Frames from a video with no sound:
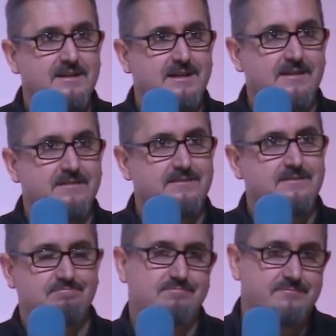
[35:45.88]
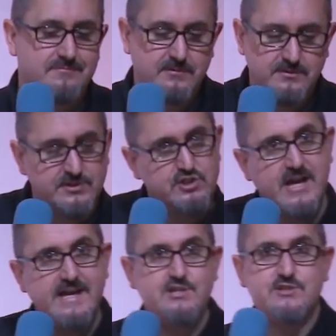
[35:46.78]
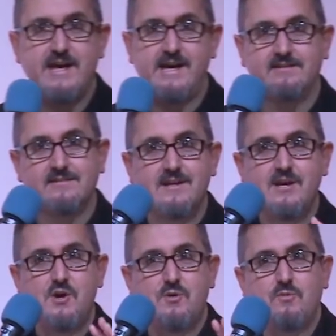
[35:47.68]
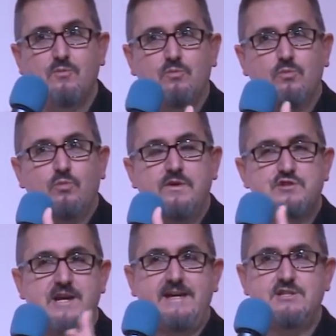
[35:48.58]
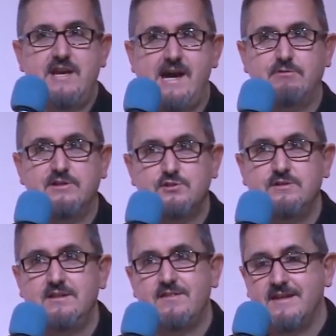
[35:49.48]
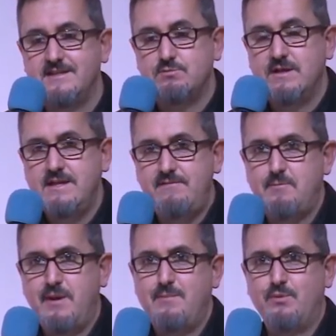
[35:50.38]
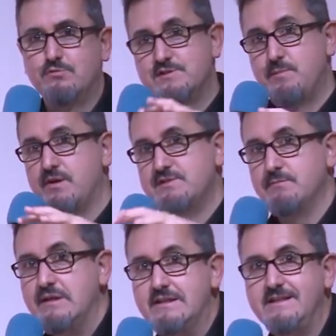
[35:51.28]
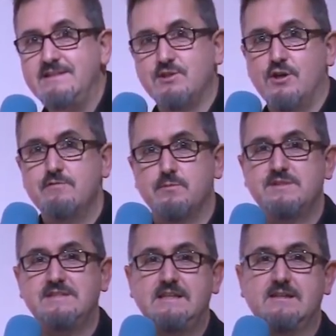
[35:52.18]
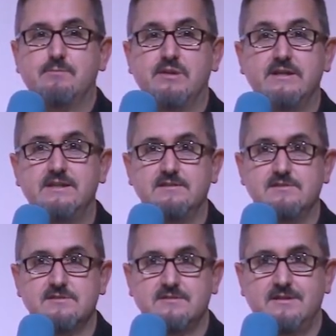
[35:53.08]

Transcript: And to change that, we've changed how we're doing things. We're giving people responsibilities over particular plugins.